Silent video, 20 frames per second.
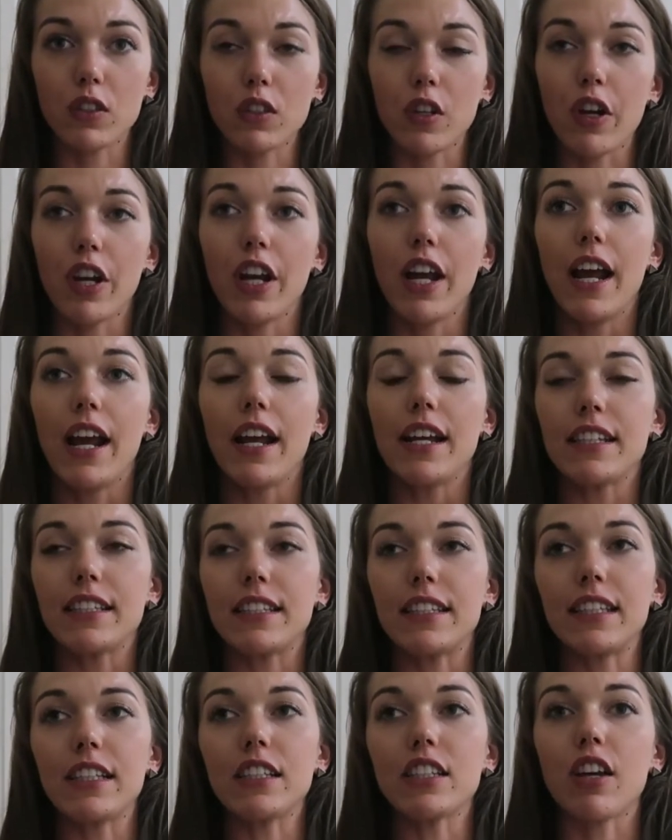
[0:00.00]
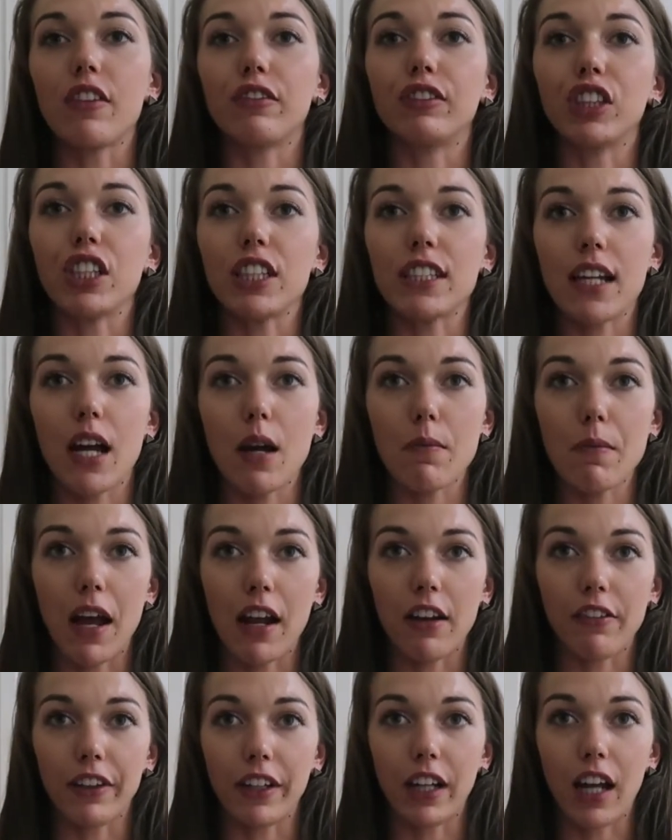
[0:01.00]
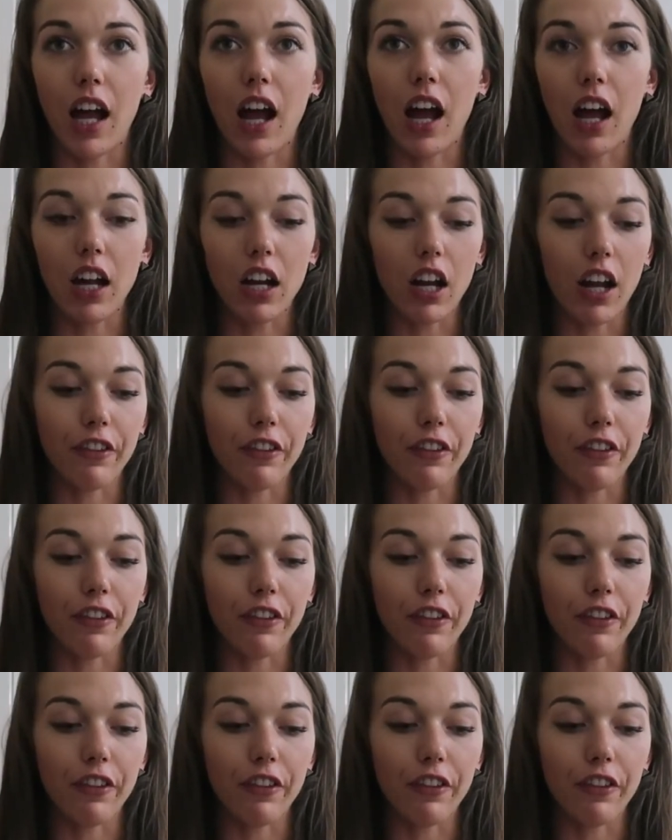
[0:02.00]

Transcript: So since I've just come out of a cut,